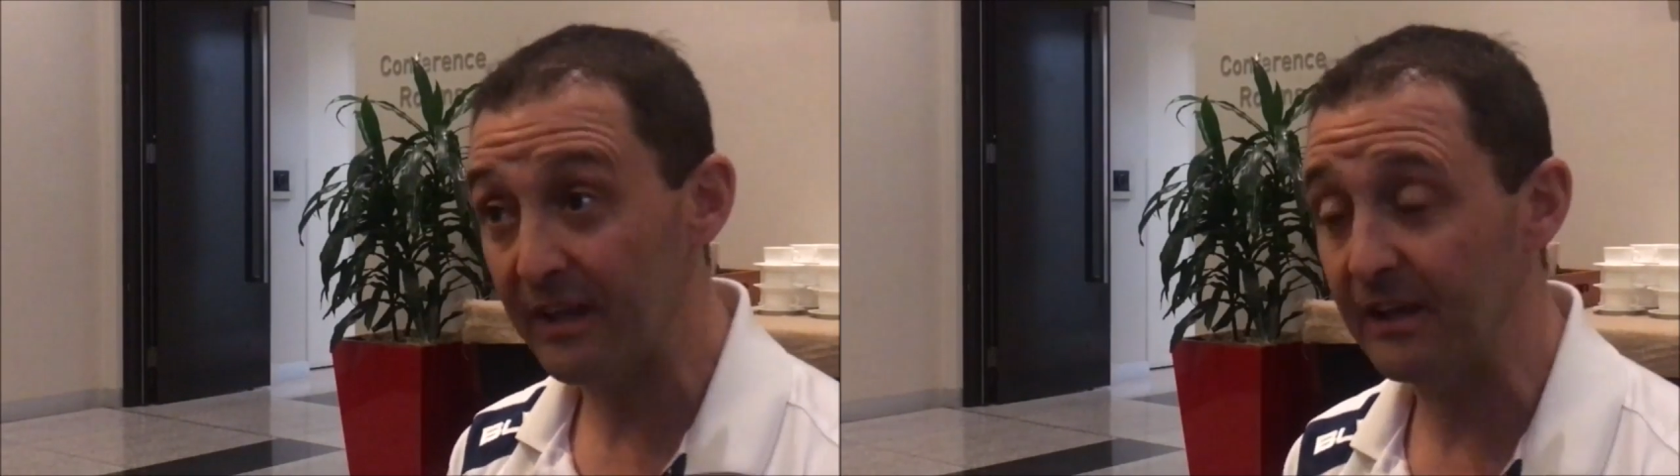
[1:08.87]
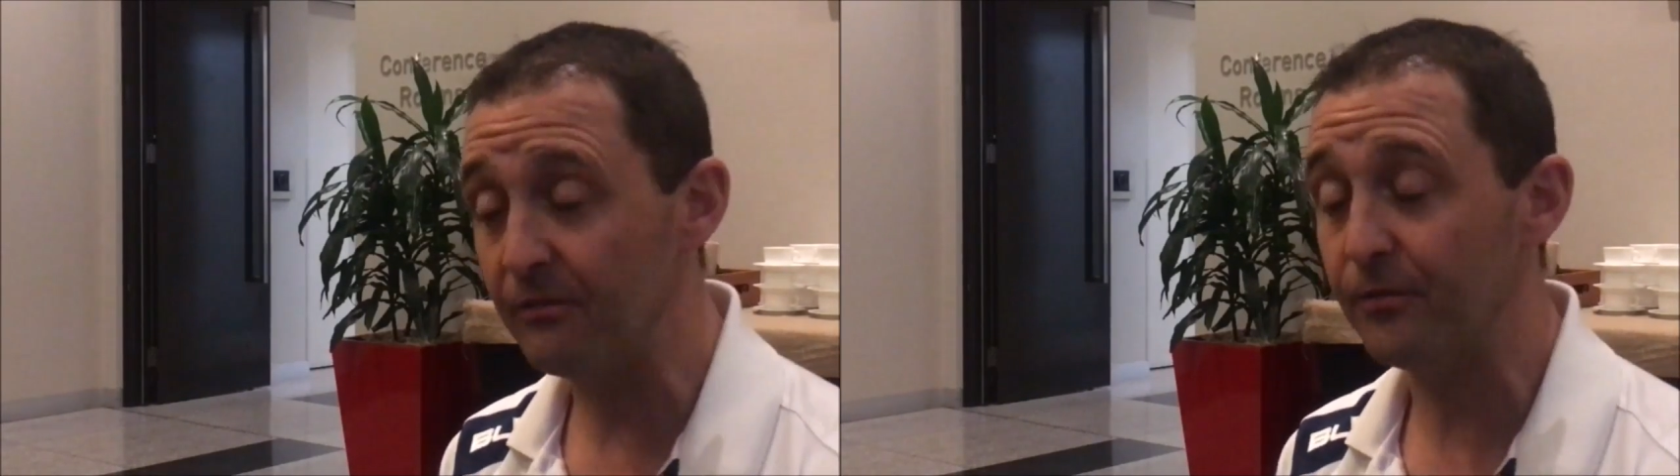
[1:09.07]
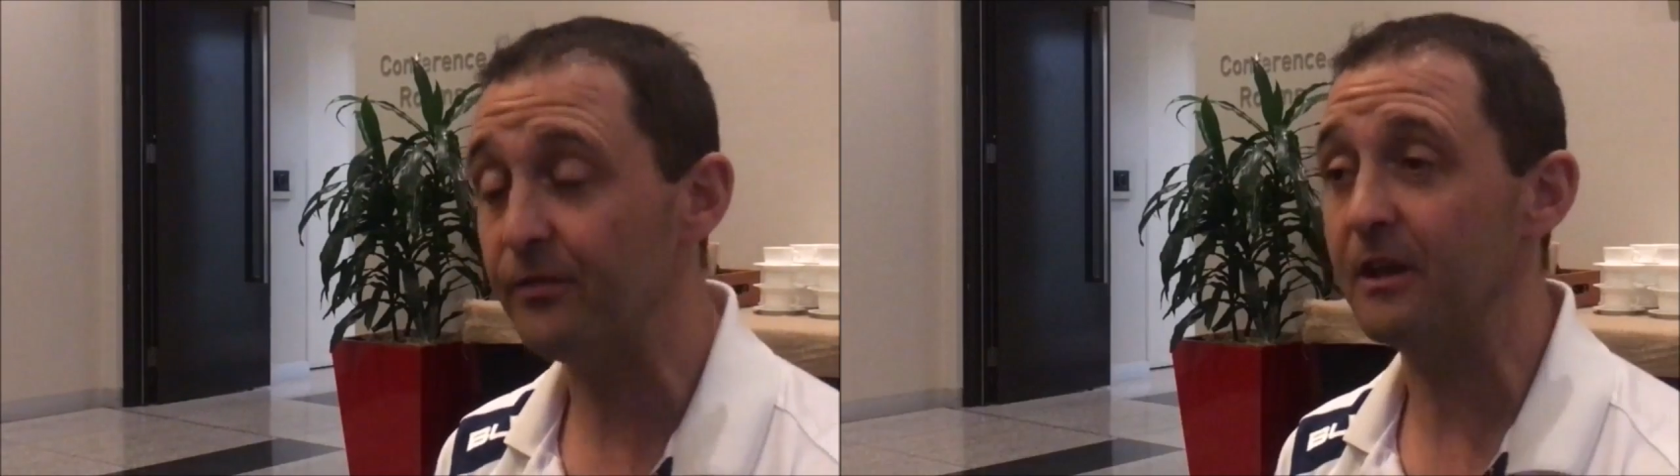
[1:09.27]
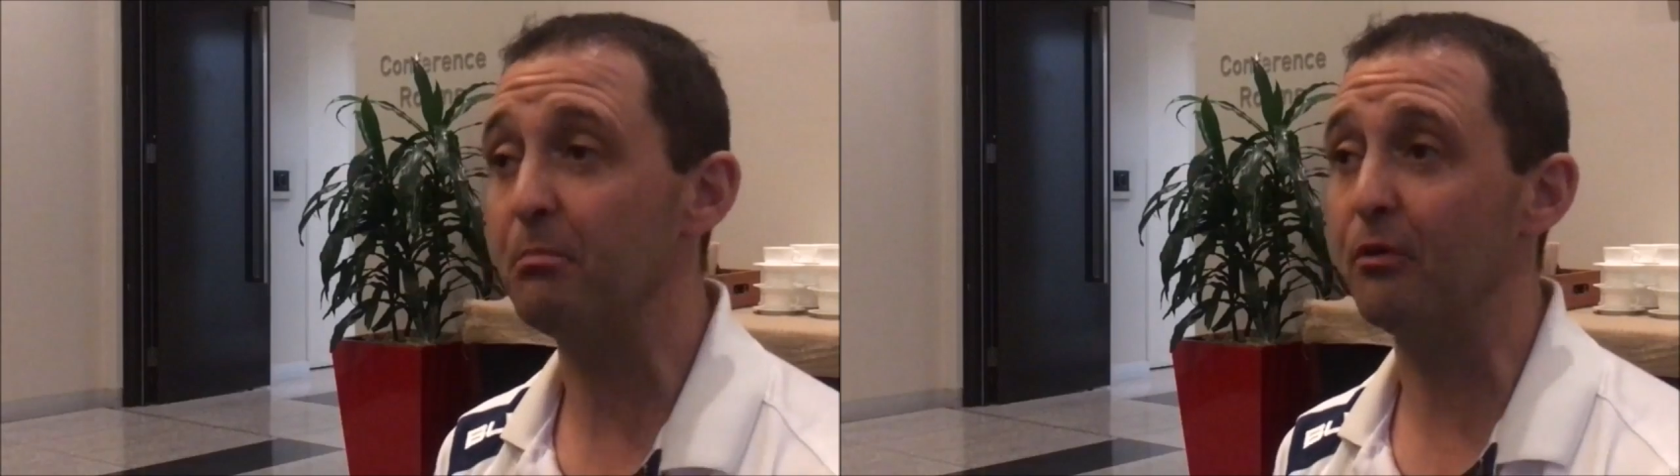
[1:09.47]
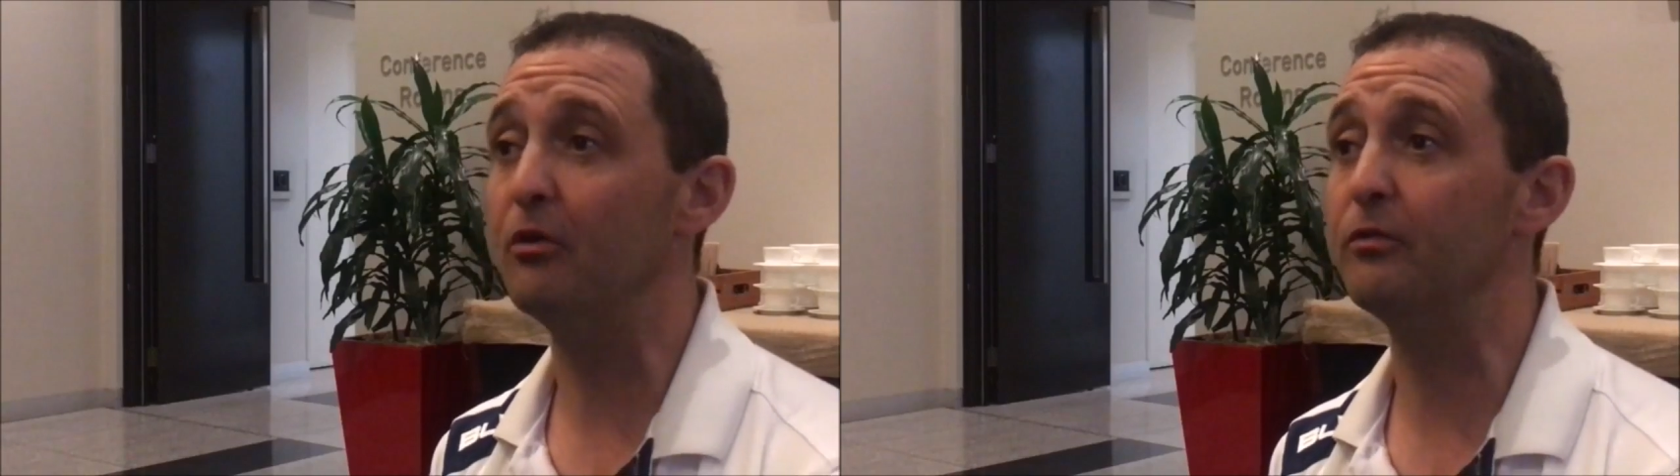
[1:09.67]
we give the
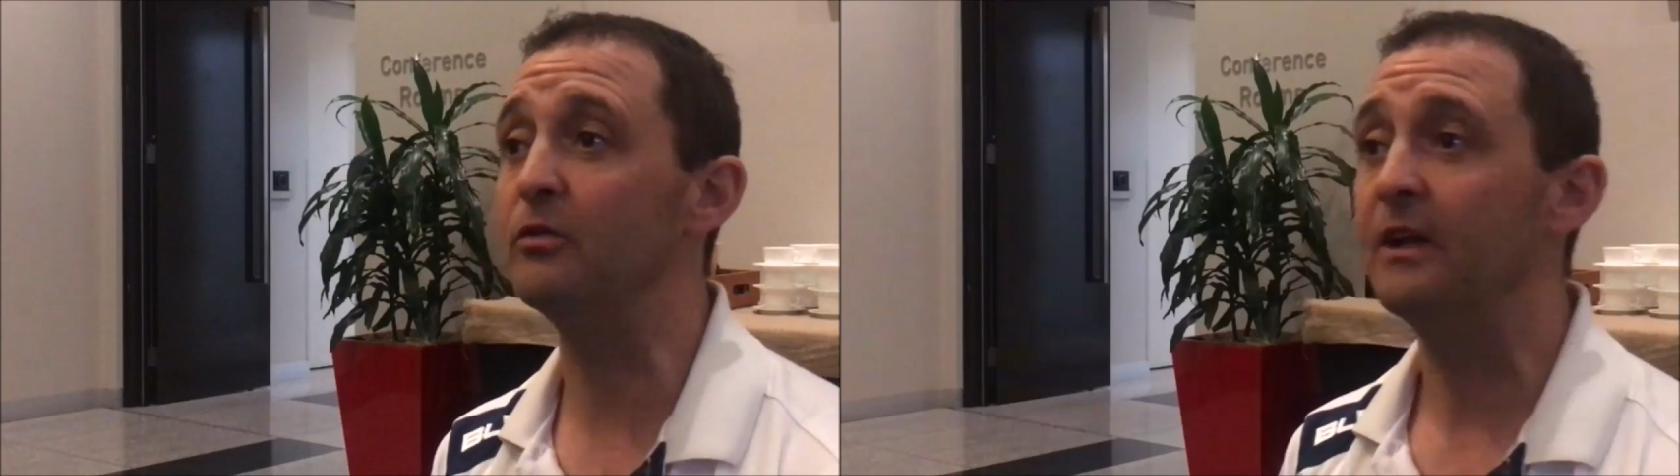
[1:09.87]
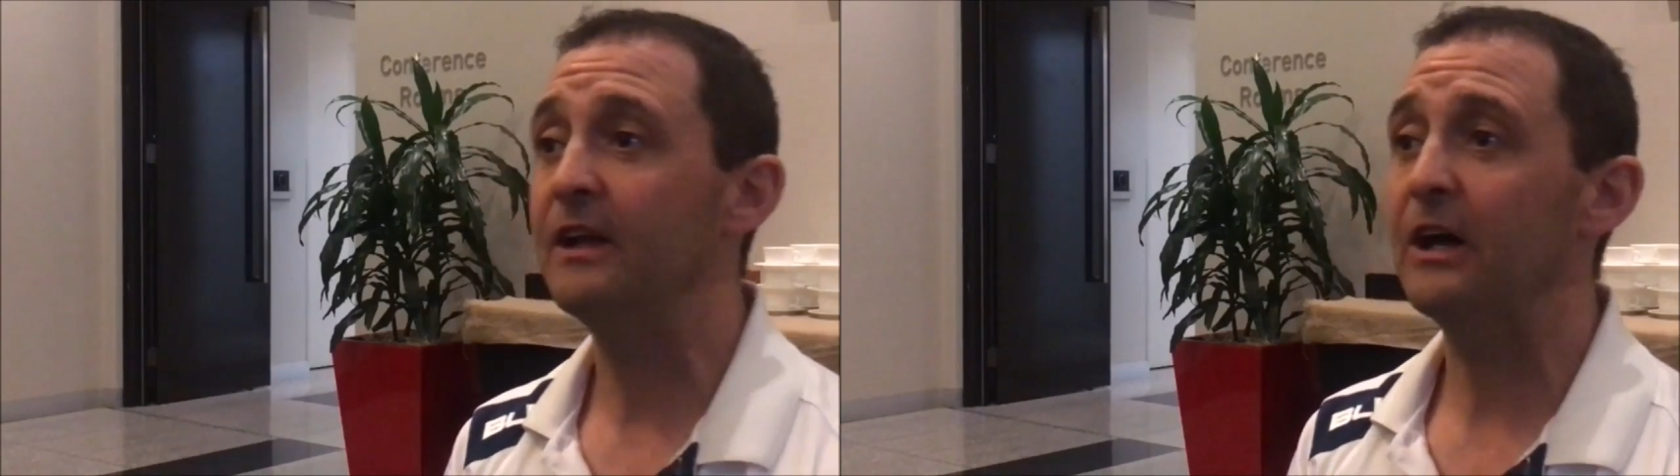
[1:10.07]
approval,